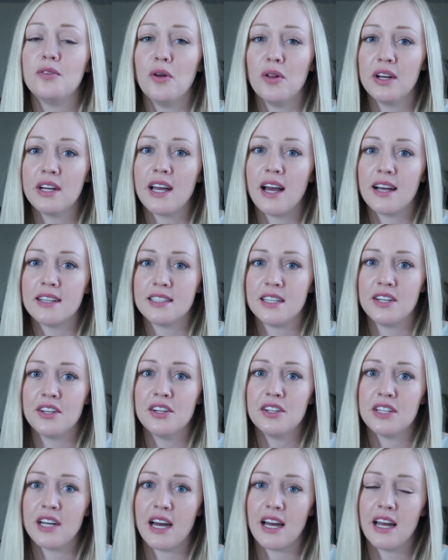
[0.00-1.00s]
folic acid in
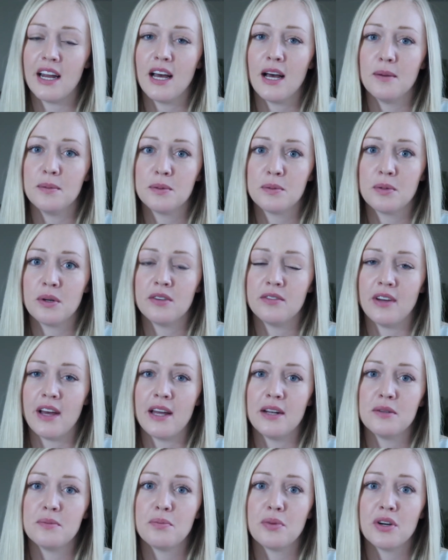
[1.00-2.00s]
your diet helps
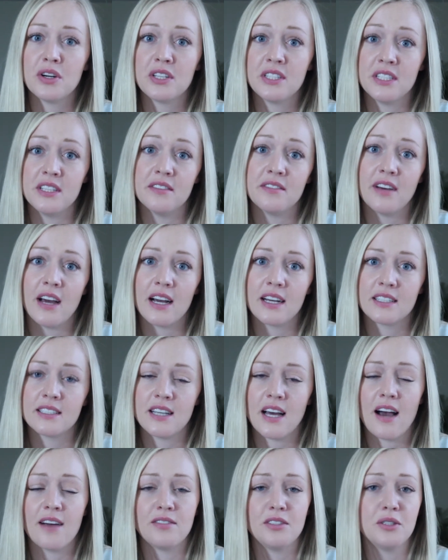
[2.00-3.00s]
prevent birth defects
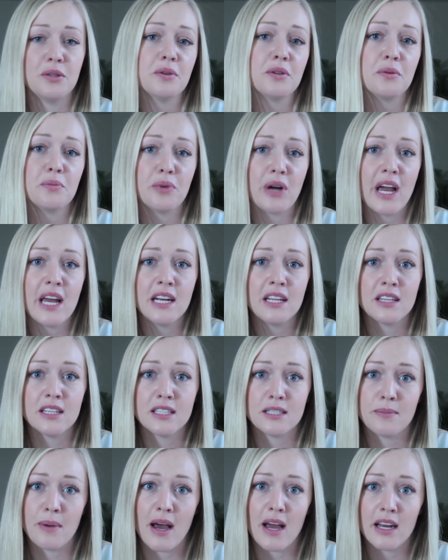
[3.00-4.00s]
that have to do with the brain and the
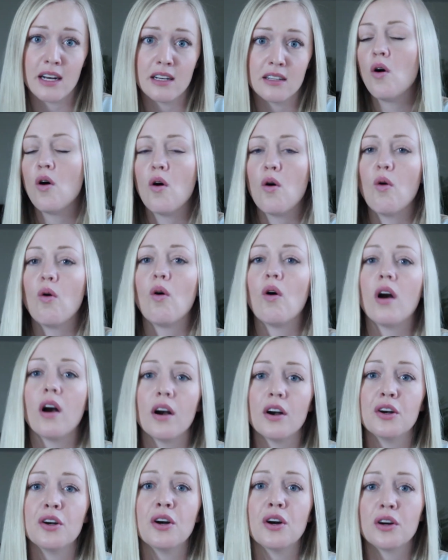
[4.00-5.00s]
spine,
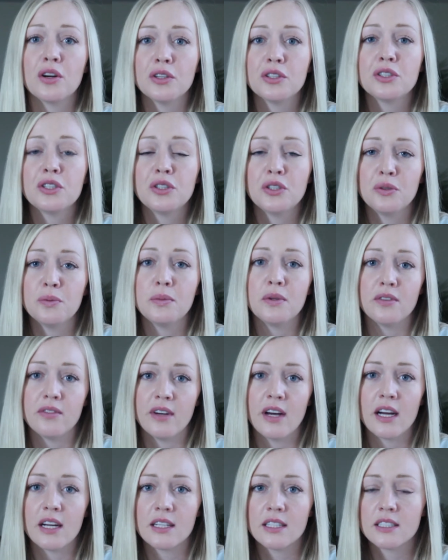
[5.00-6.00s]
or neural tube
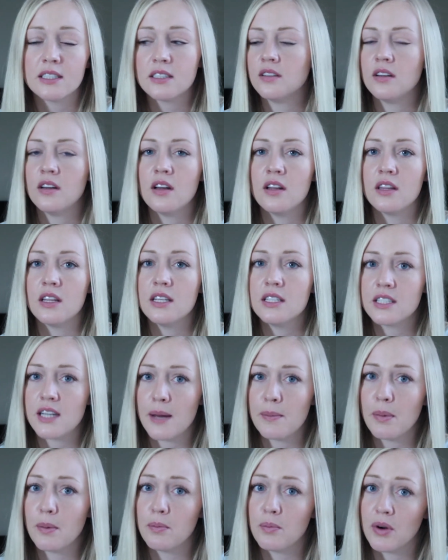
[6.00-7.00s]
defects. These
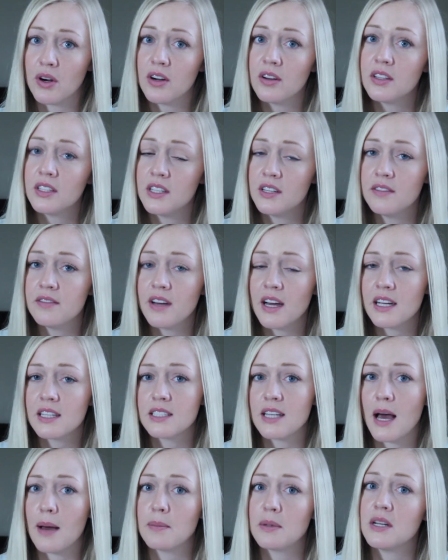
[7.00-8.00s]
type of birth
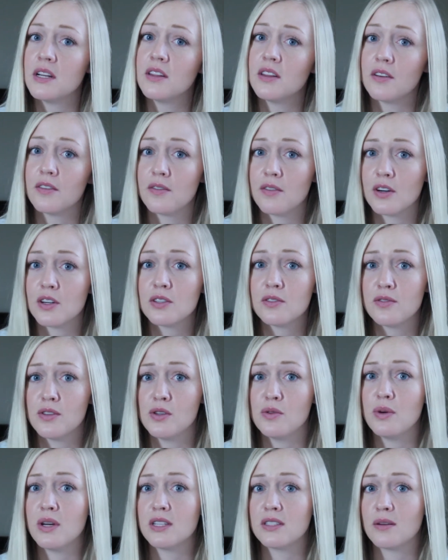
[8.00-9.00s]
defects happen in the first
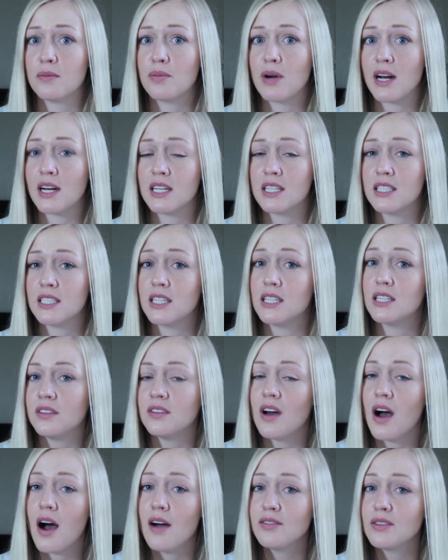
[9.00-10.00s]
few weeks of pregnancy,
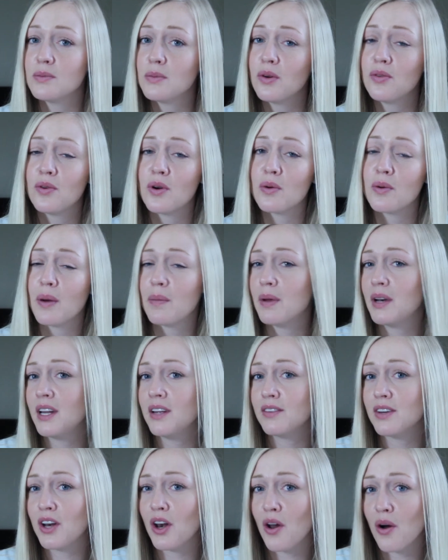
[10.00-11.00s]
and often before women
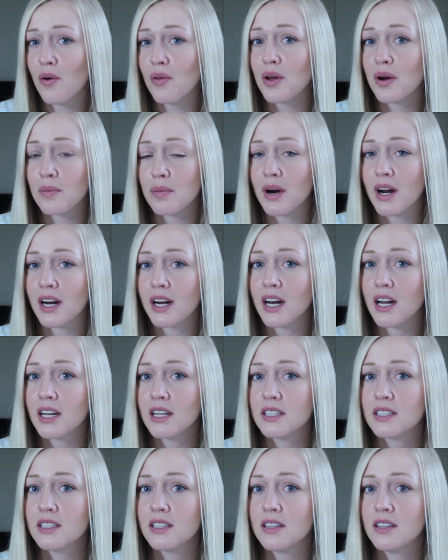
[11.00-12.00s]
even know they're
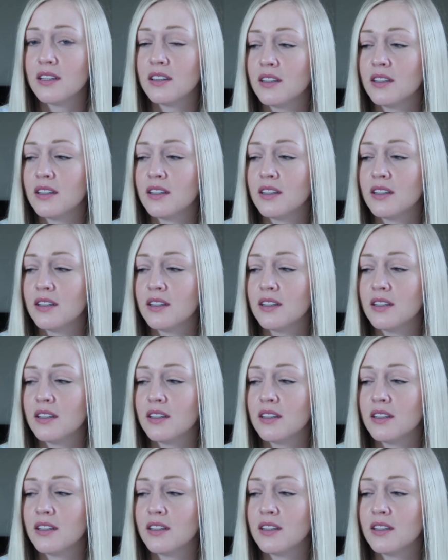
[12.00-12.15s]
pregnant.